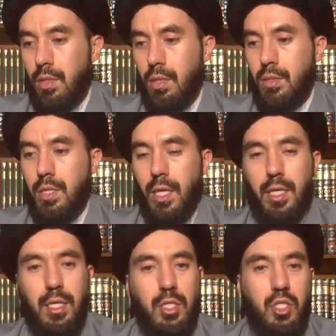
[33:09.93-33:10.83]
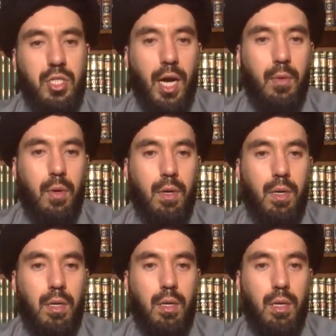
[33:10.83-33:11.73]
Taking shower
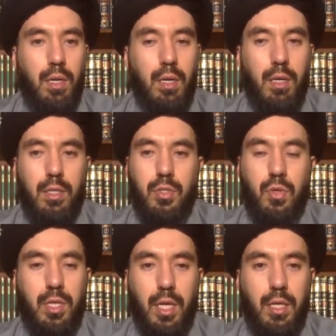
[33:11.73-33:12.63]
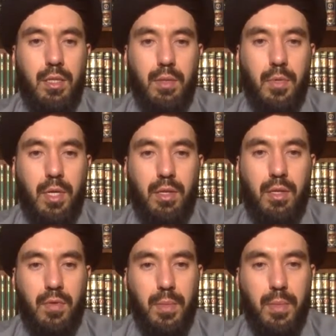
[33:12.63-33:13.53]
is okay in the month
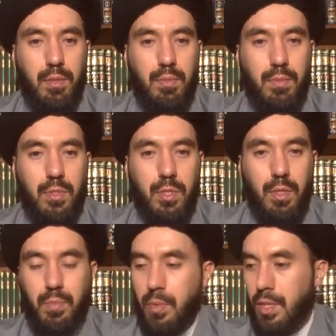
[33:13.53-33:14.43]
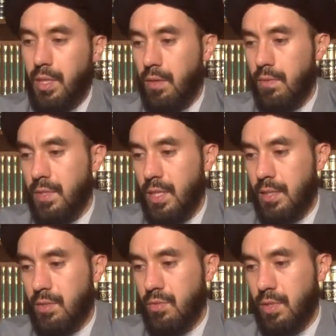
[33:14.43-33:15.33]
of Ramadan. Some people, they always
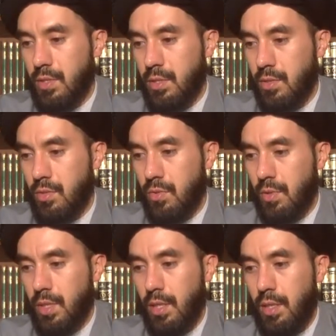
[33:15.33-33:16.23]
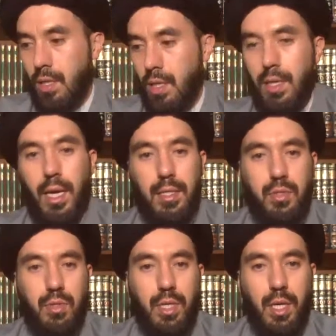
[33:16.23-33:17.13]
ask question, is it okay? Yeah, it's
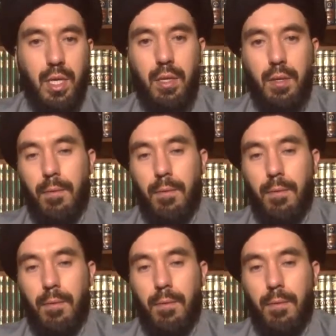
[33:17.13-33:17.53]
okay.